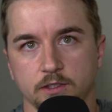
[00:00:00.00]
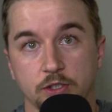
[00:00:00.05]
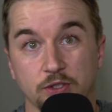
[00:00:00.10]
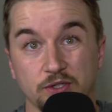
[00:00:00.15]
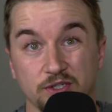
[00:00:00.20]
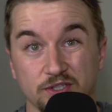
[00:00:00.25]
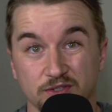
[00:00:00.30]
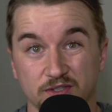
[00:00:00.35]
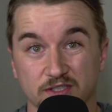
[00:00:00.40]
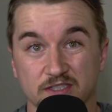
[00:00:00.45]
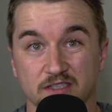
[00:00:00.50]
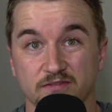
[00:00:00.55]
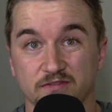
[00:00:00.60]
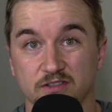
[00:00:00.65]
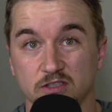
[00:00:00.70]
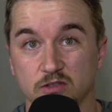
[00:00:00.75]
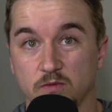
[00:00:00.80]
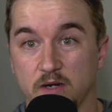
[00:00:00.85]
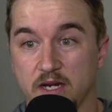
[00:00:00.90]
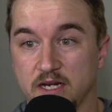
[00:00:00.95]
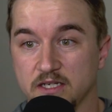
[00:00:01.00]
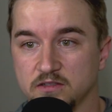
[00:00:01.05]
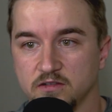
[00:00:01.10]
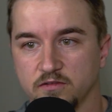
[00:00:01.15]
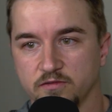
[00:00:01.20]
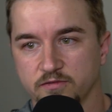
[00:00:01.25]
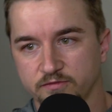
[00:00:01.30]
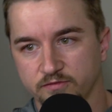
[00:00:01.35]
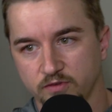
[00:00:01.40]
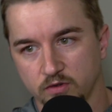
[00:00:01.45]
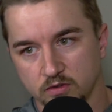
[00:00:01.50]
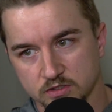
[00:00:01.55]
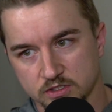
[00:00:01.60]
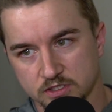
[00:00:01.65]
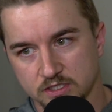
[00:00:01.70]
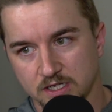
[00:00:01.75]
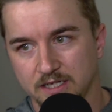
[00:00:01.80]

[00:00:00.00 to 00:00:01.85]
You can do this a few ways. First,